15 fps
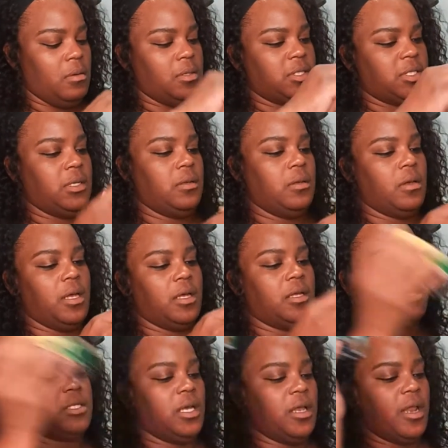See, I can
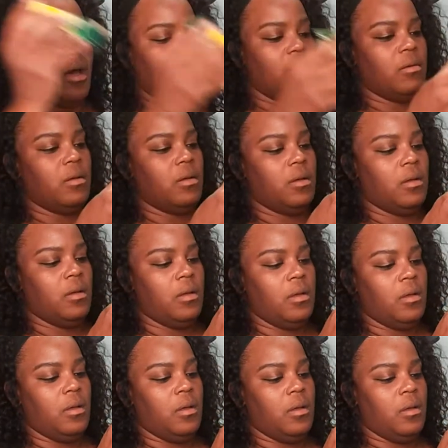take it out.
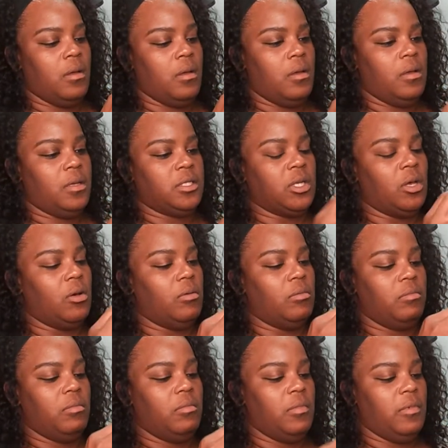So
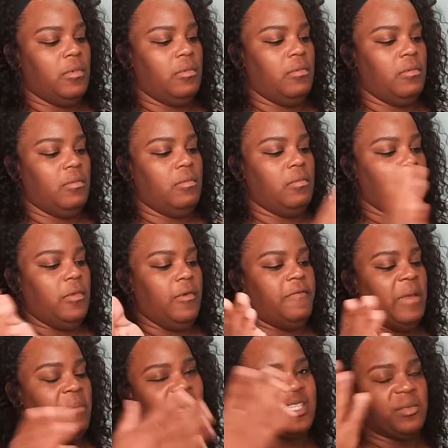if
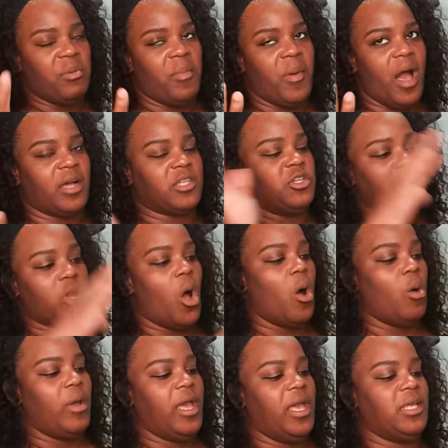they mess up a box, you can
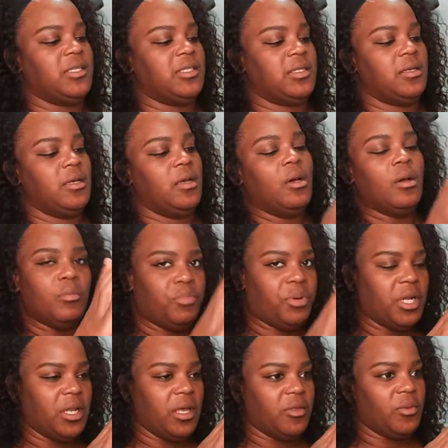always put
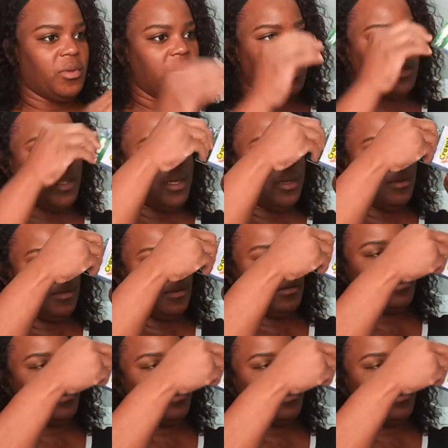another one in there.